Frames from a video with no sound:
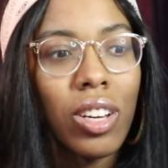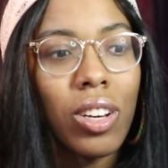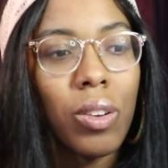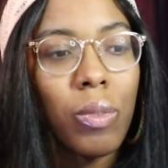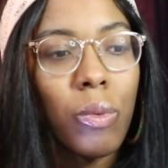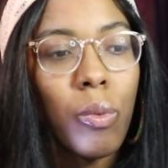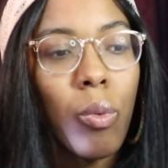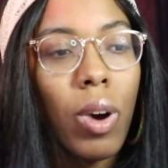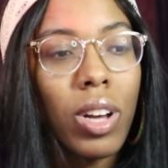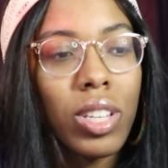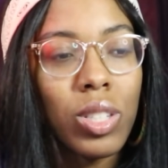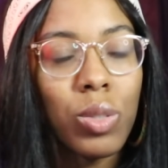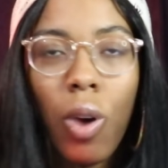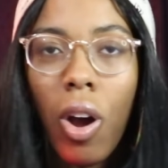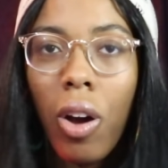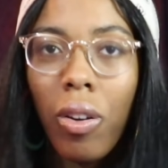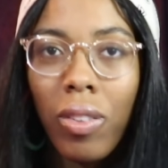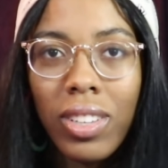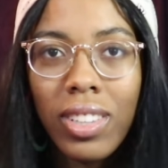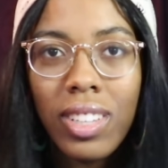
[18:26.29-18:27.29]
what's
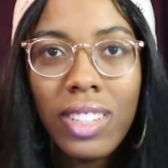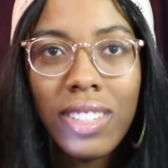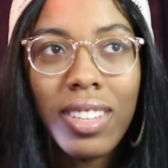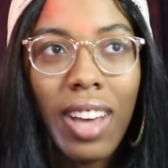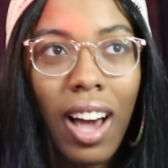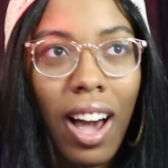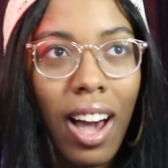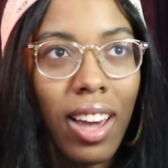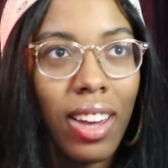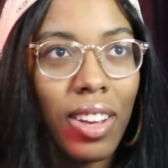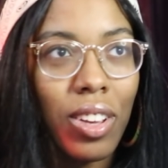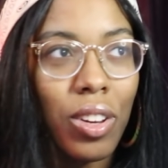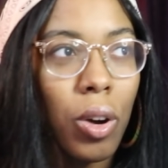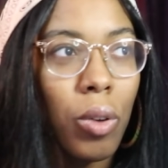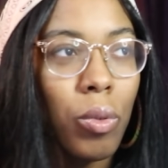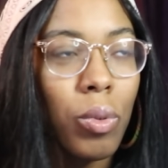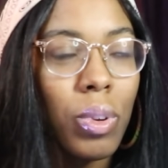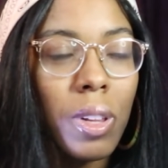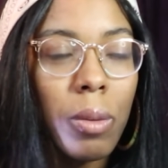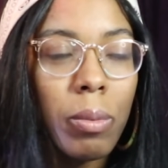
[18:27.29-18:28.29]
wrong with this guy, you know,
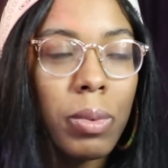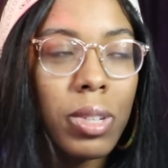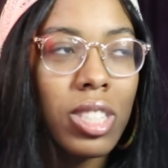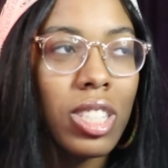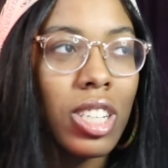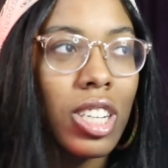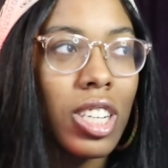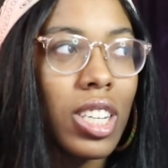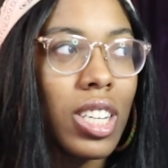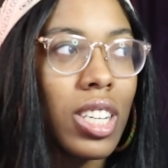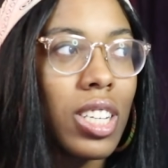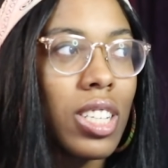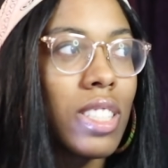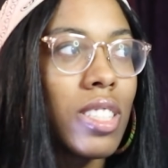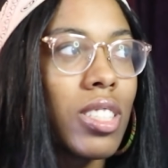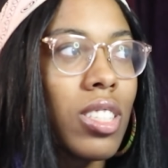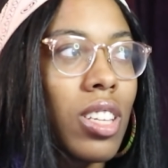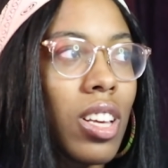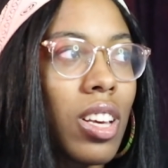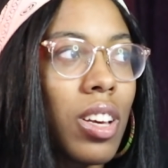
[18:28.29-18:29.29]
really mysterious.
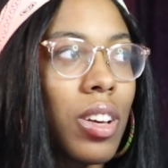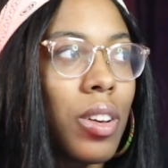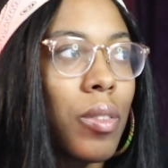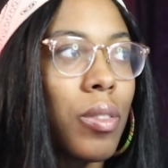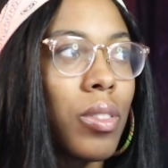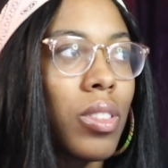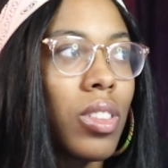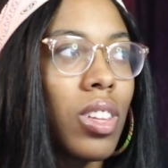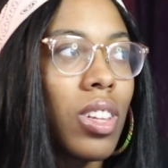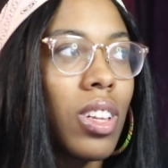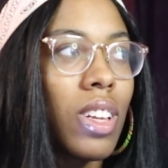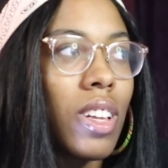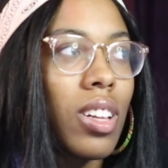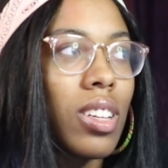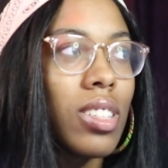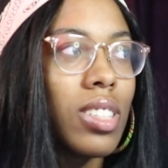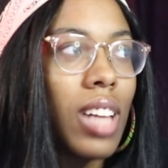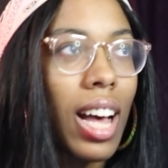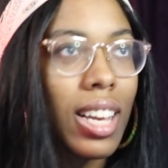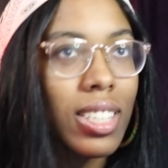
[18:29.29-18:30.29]

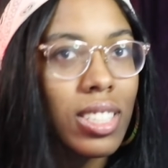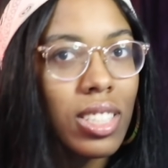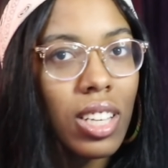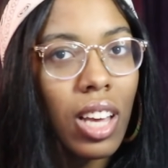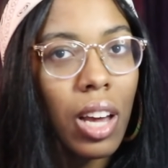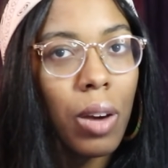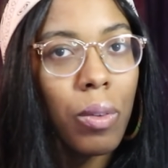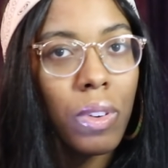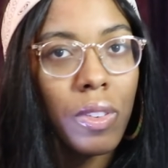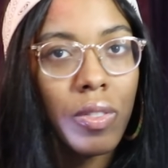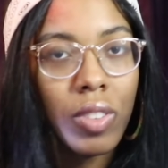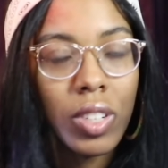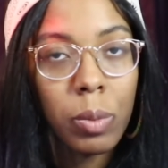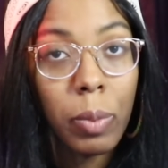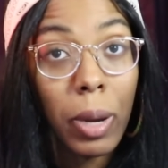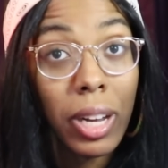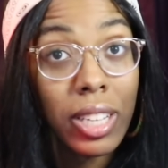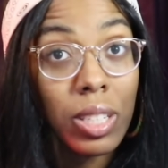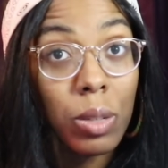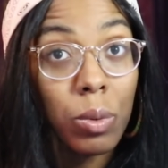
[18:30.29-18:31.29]
Last thing I would have
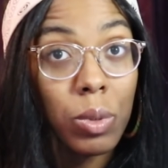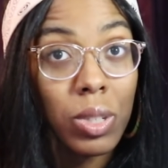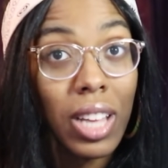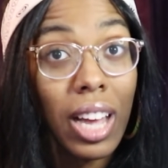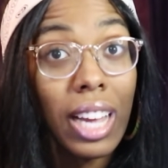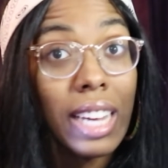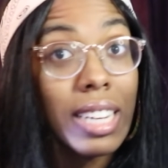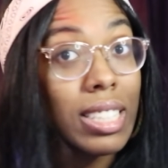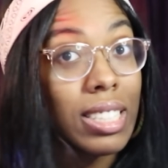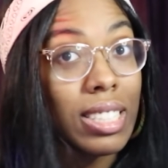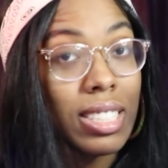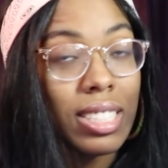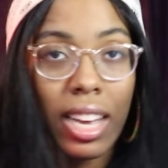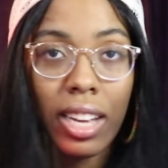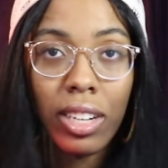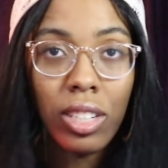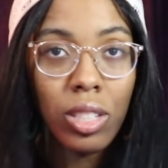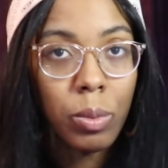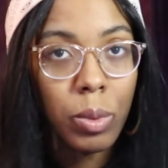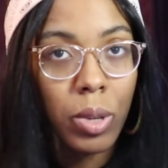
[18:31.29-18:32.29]
expected was that he's
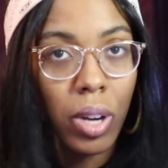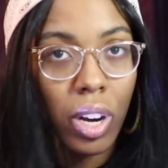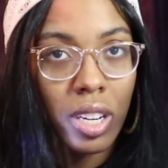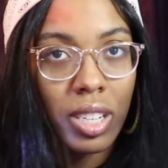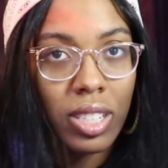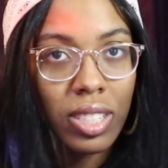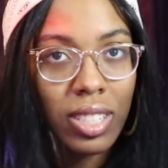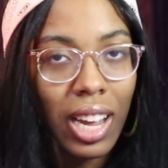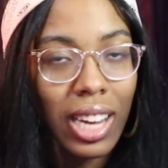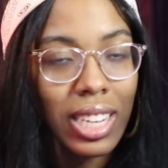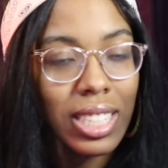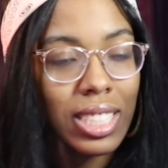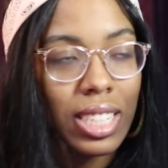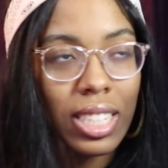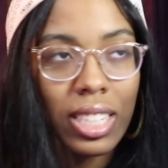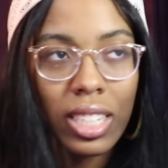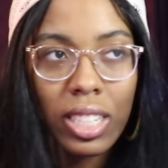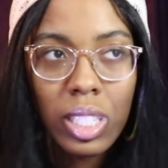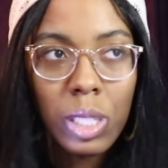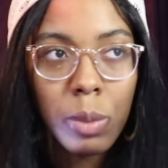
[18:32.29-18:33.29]
dead, to be honest. I
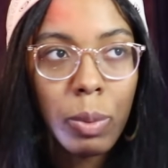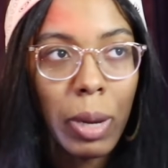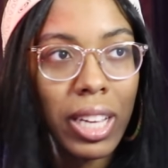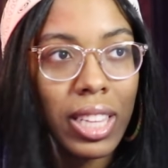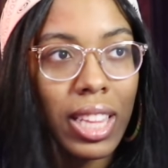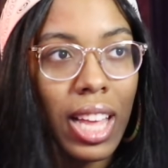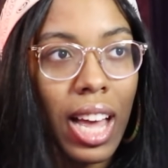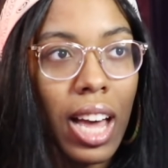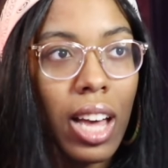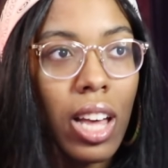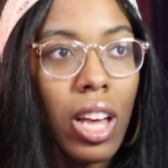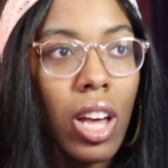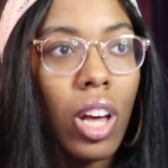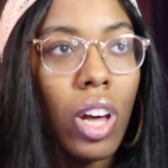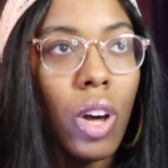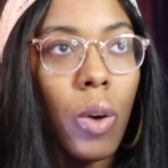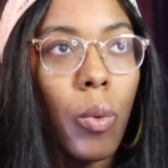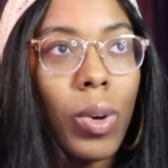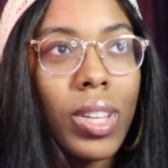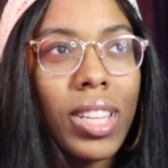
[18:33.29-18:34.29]
didn't expect that.
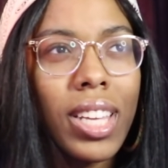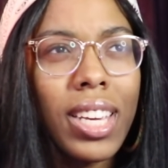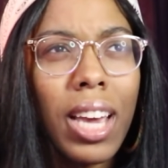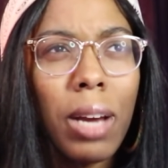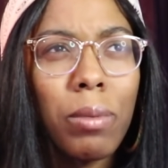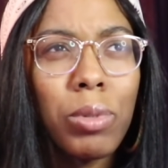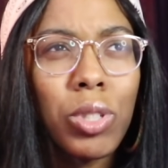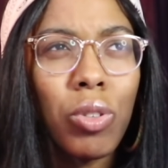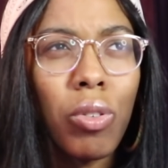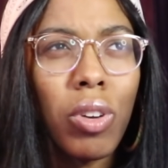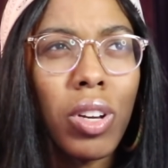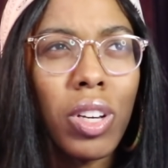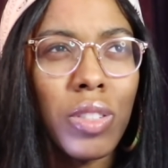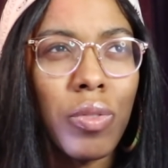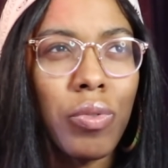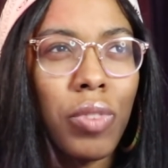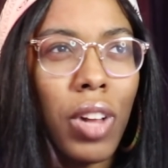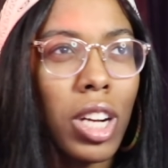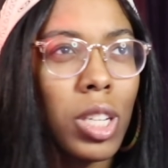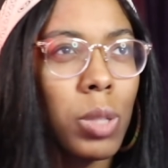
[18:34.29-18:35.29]
When they kept showing us
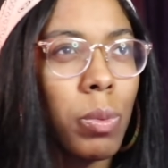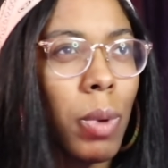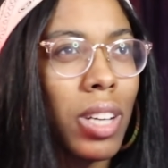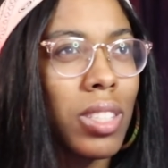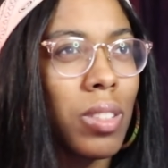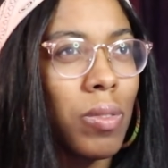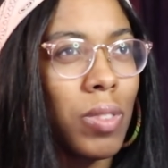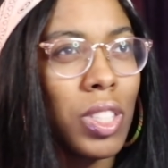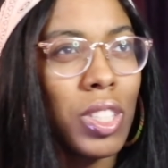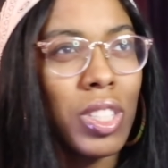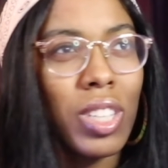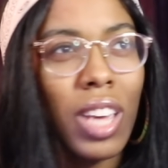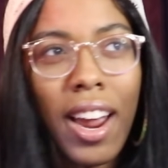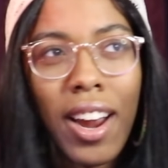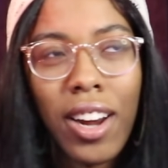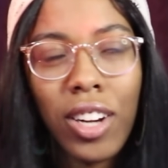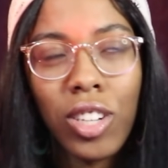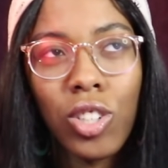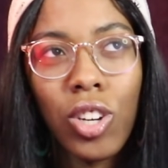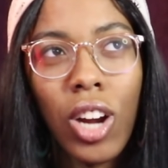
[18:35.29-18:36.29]
flashbacks of this
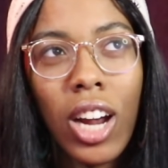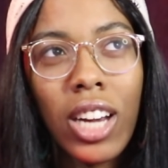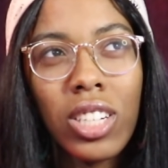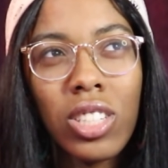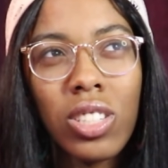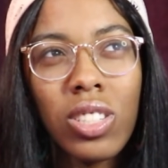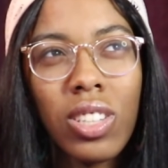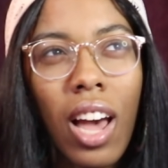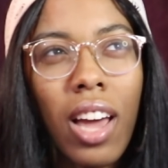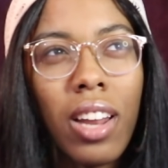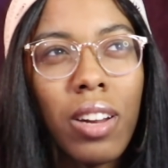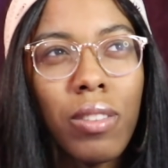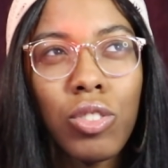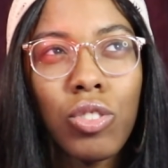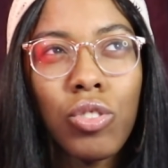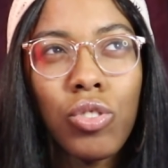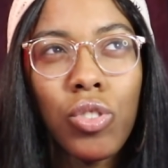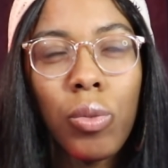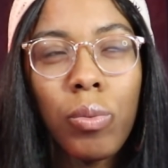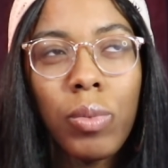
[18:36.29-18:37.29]
character, I just kind of
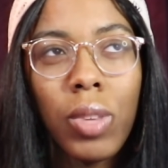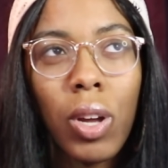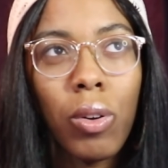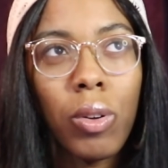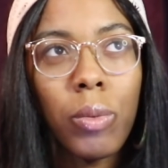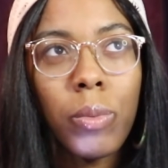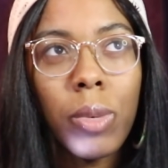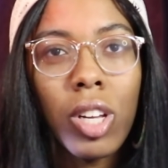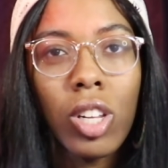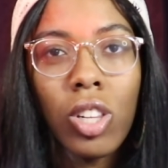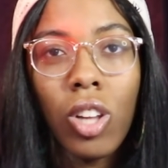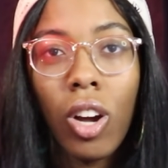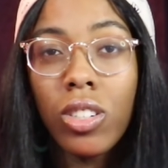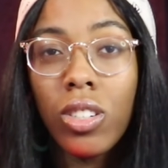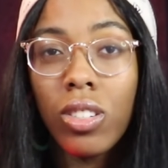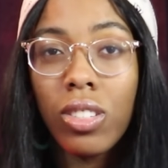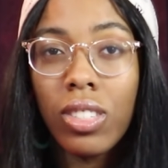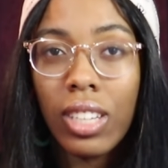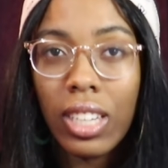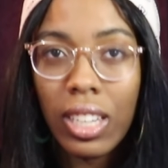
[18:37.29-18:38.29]
assumed there would be a
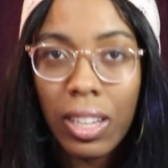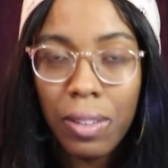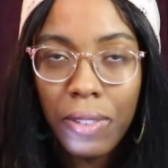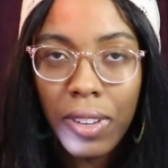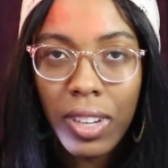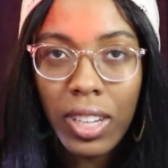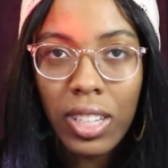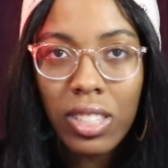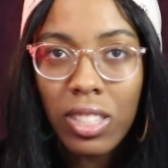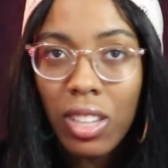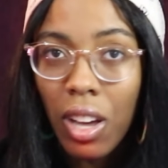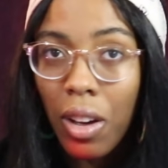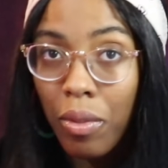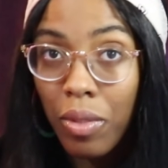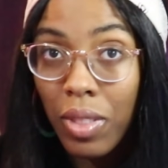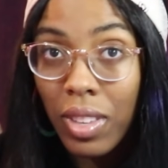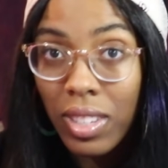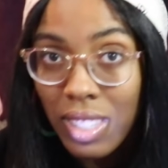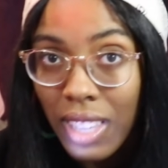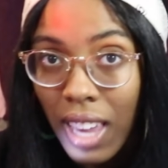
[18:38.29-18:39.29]
larger significance of
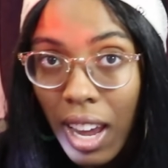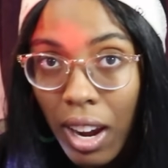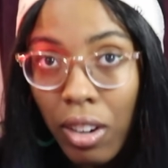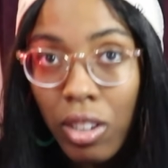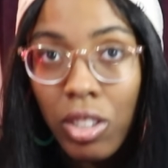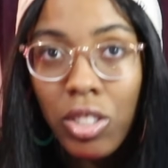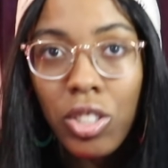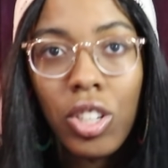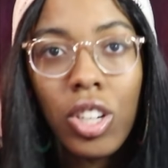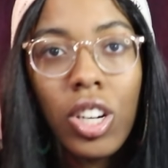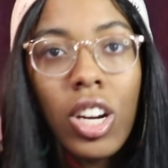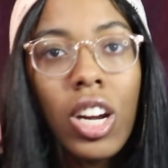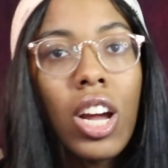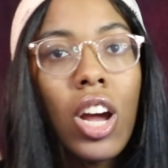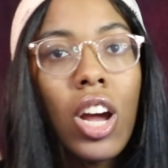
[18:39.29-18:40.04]
this character,